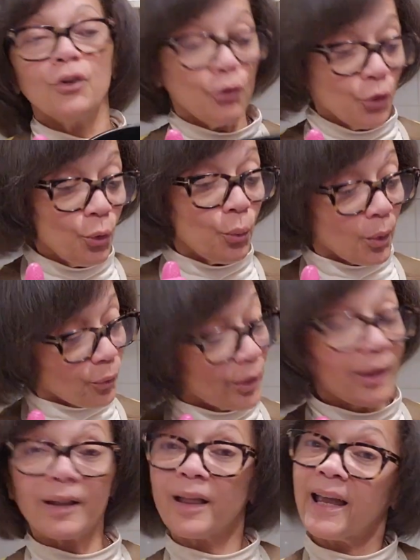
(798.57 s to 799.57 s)
You were
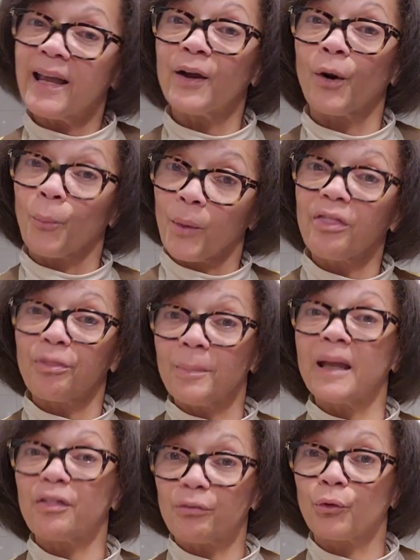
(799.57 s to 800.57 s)
really here with
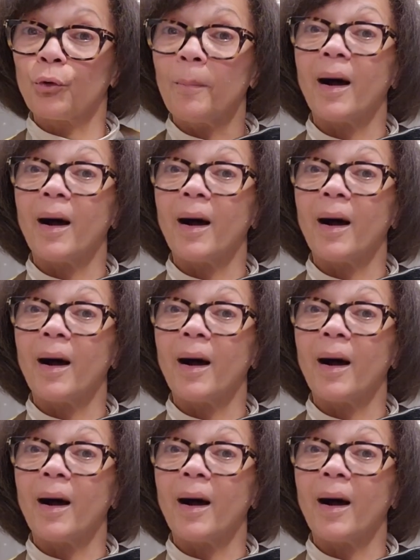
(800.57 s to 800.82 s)
me through